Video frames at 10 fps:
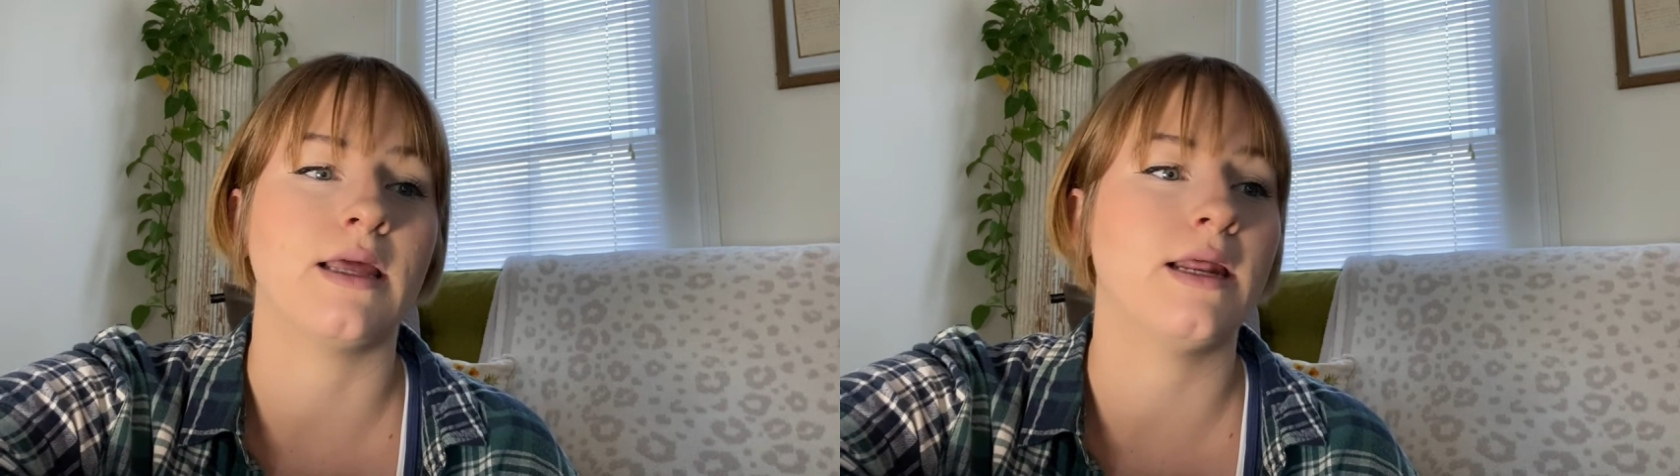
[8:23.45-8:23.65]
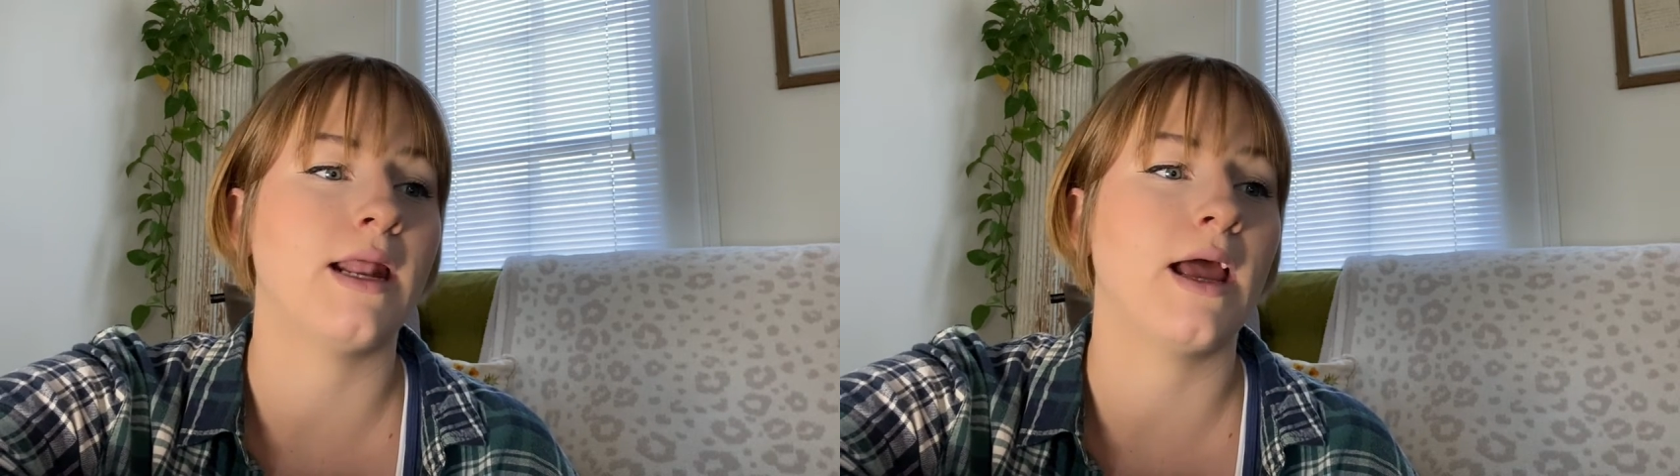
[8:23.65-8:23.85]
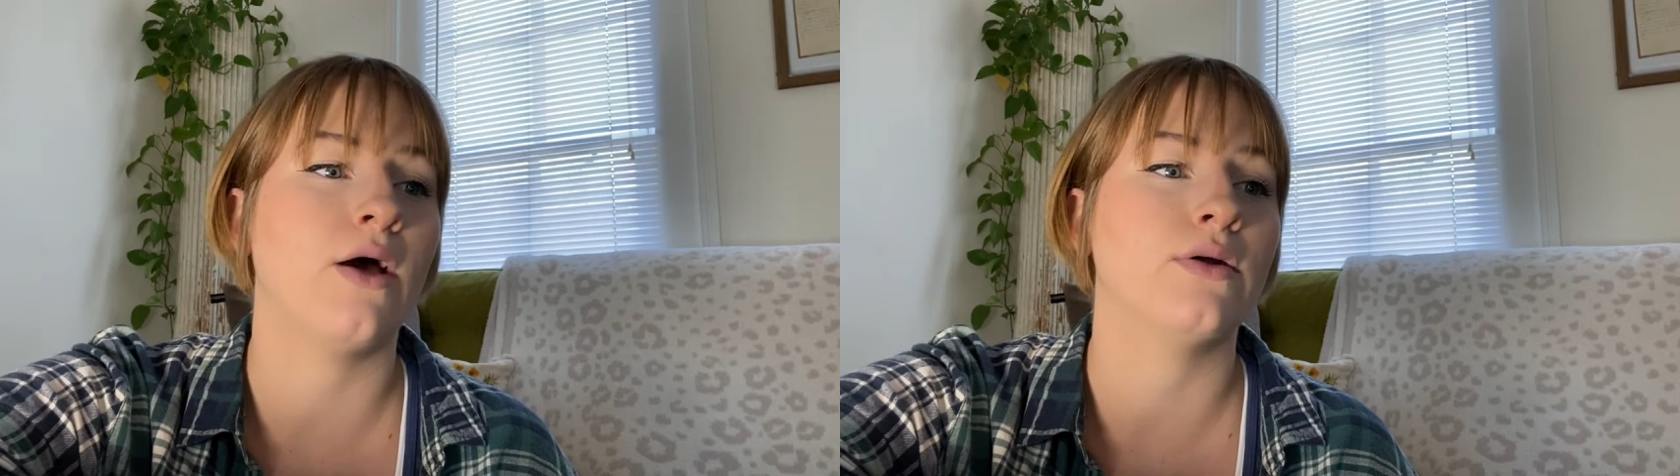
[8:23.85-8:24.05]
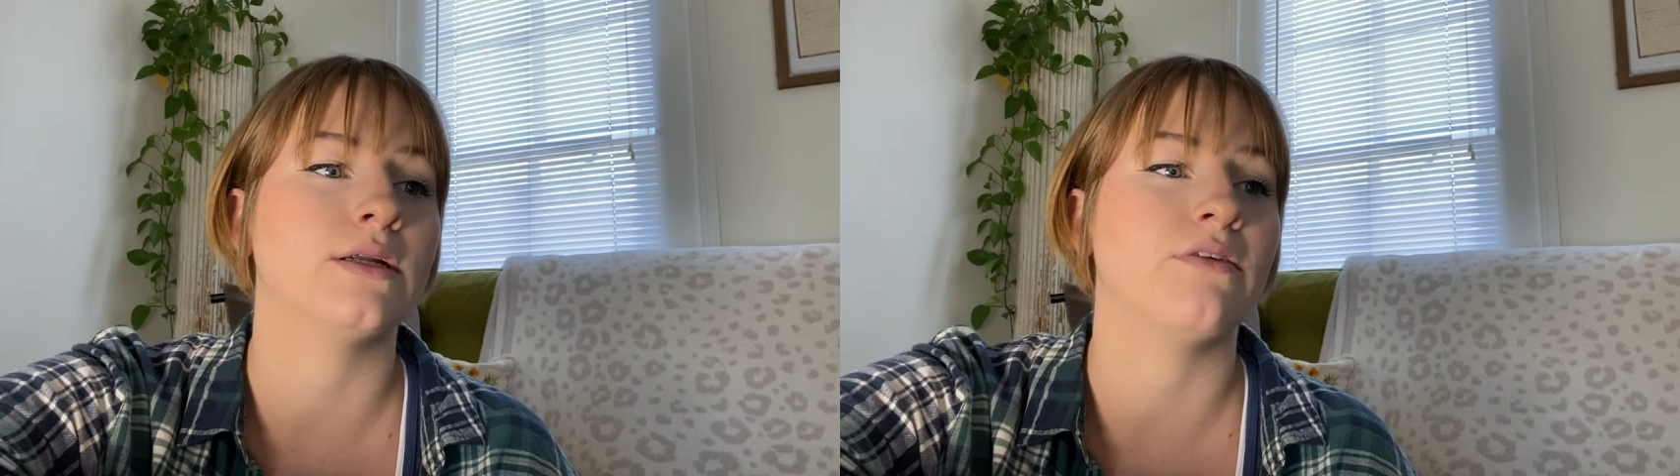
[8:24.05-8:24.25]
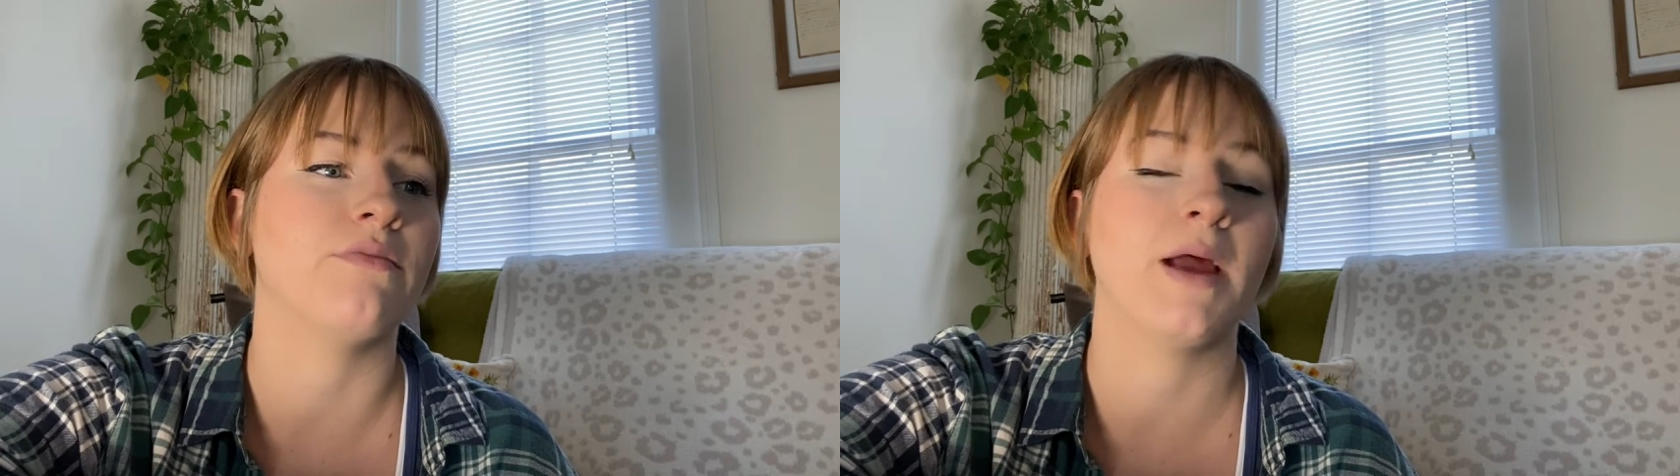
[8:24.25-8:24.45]
get it
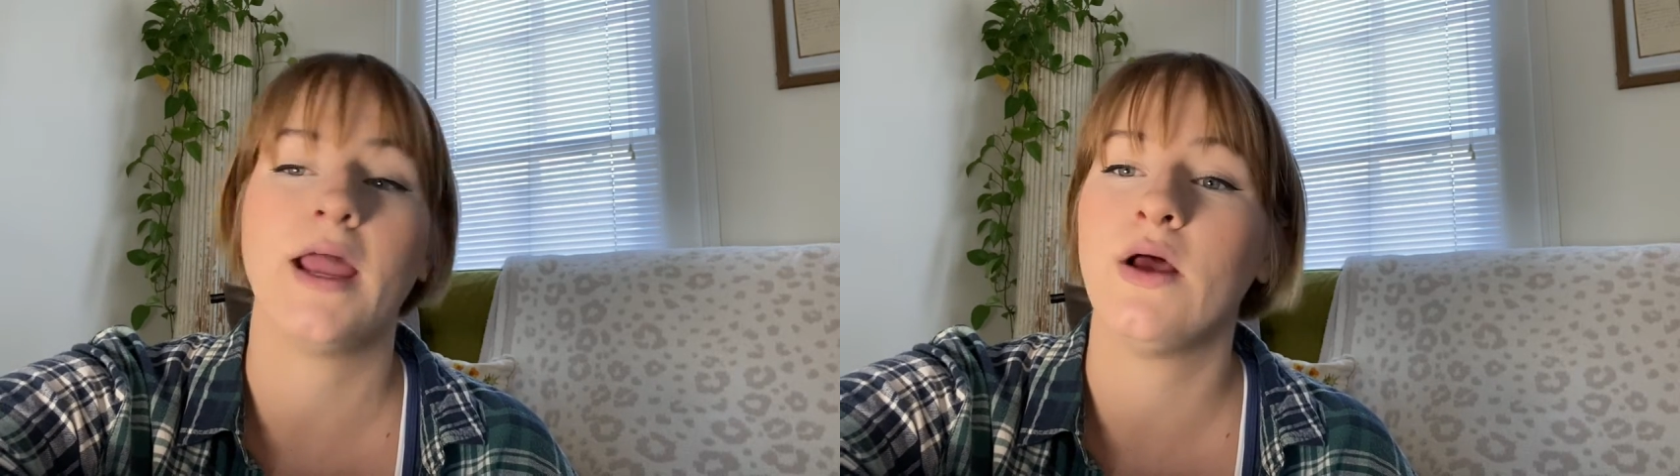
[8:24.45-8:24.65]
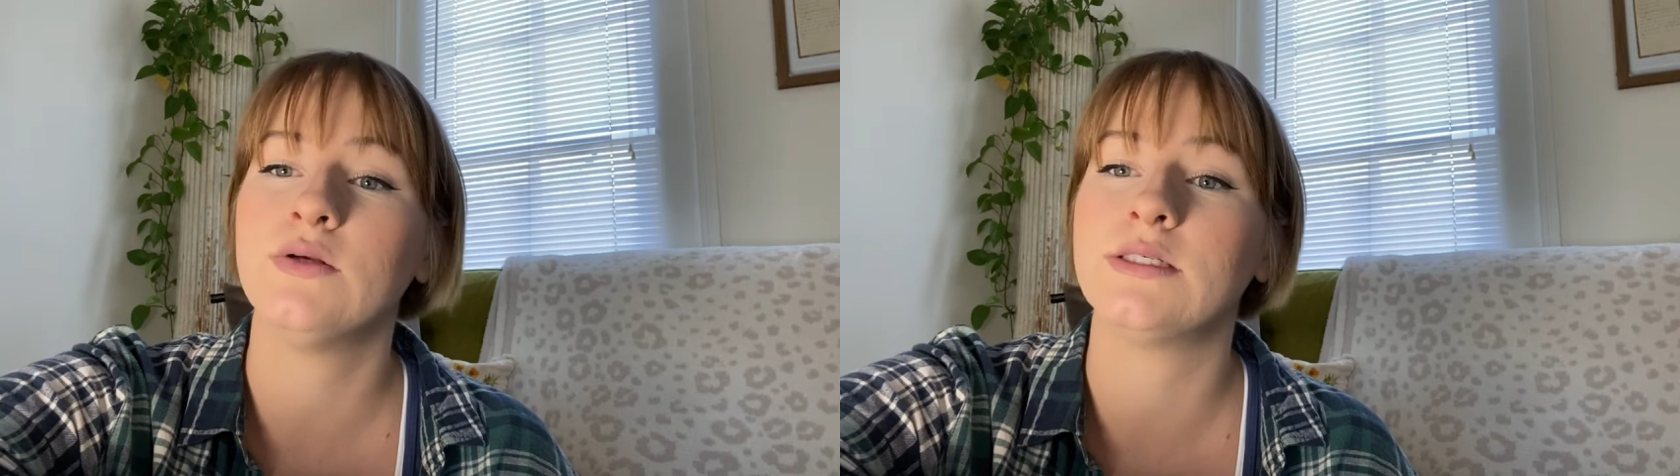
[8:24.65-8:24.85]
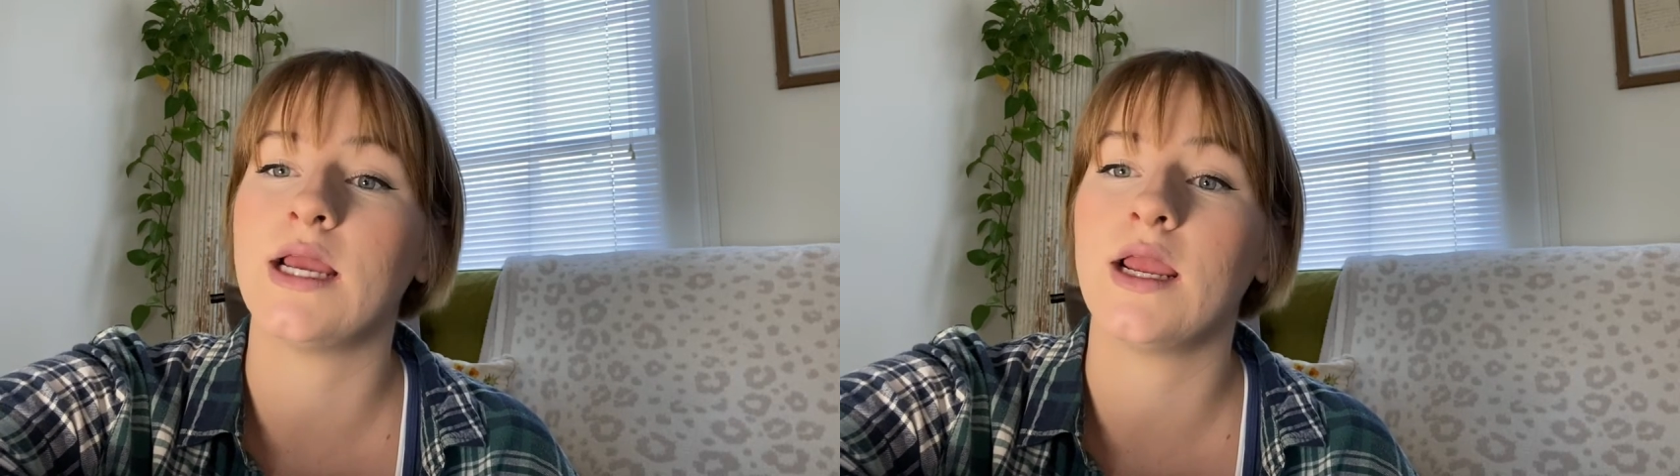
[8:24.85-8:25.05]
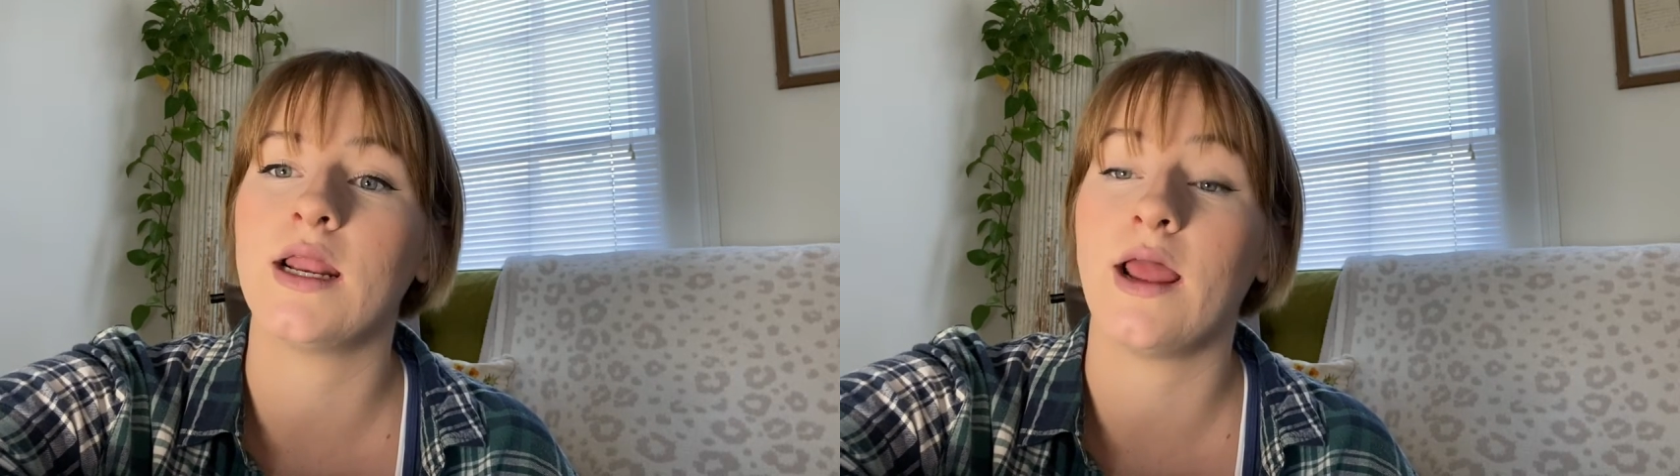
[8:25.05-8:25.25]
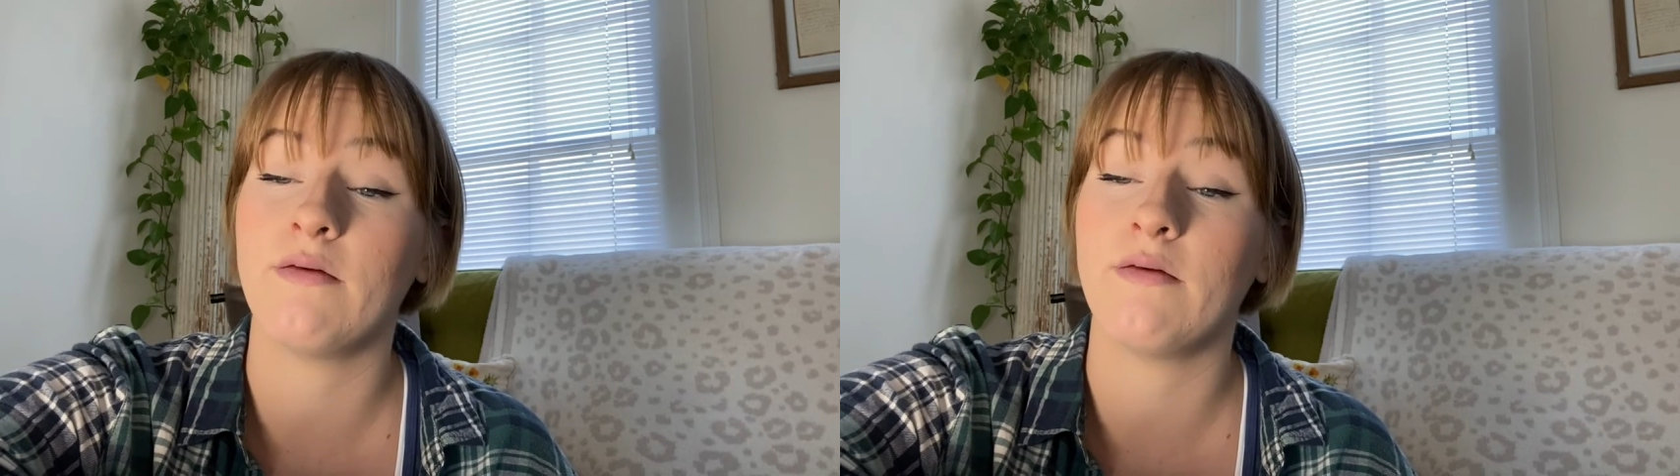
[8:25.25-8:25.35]
out of my house and